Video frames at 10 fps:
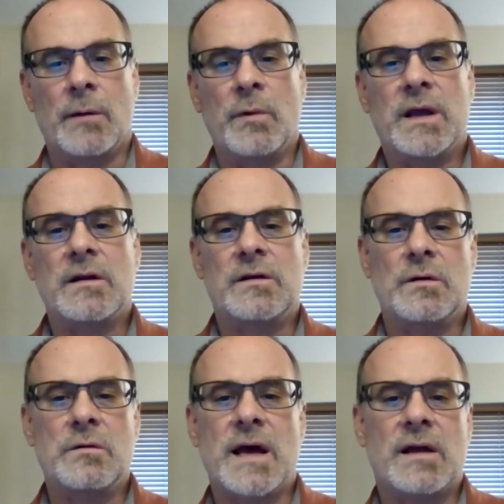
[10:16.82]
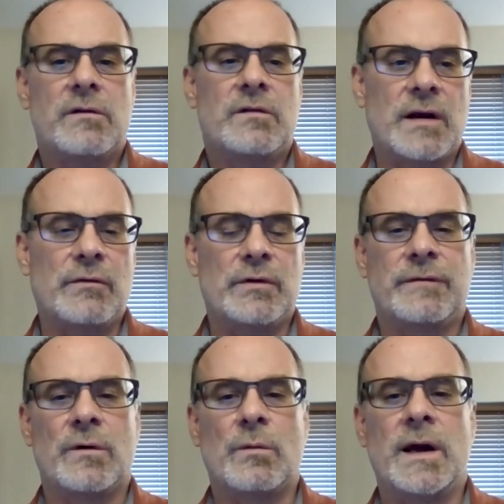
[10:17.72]
And we can do that several
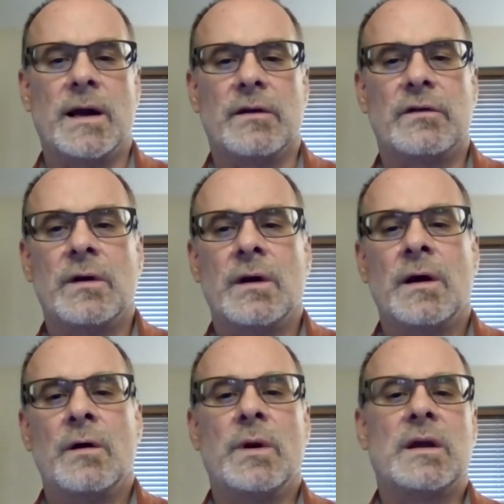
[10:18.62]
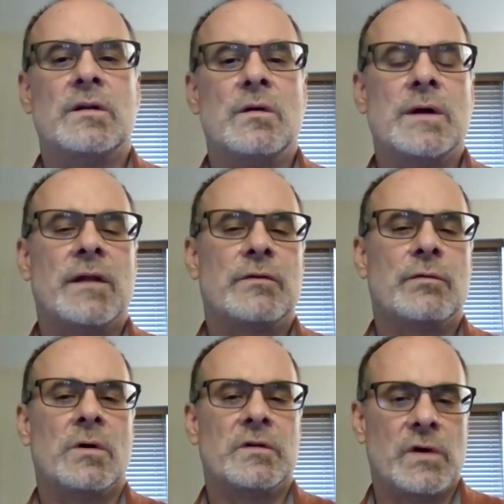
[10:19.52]
different ways. We can do that
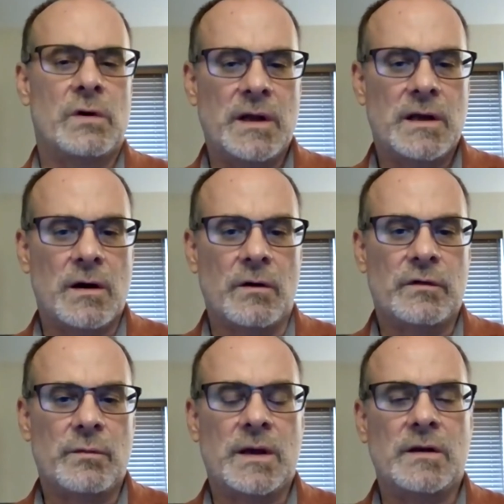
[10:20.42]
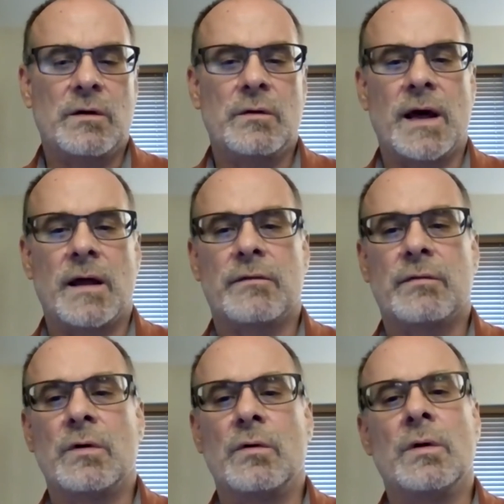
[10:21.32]
through our zoning codes. We can do that
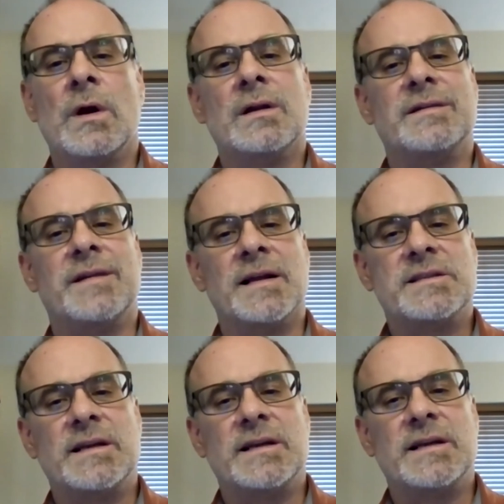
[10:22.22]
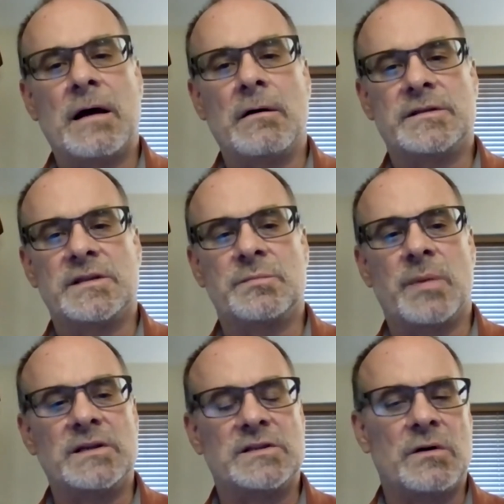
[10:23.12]
through density allowances
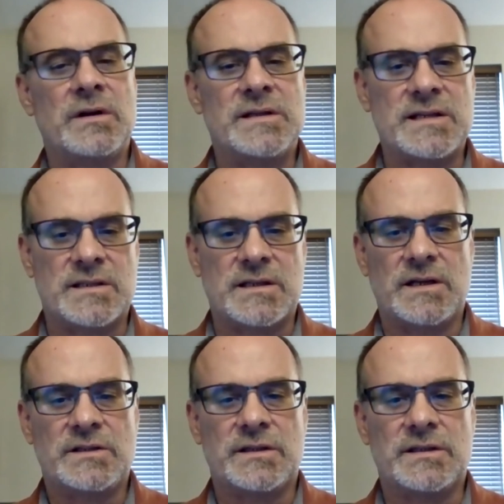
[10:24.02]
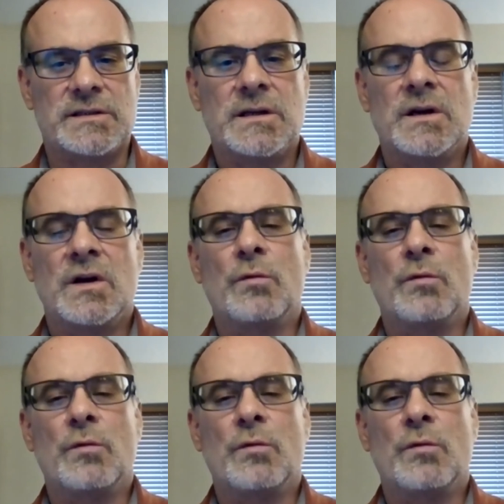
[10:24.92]
by zoning designations.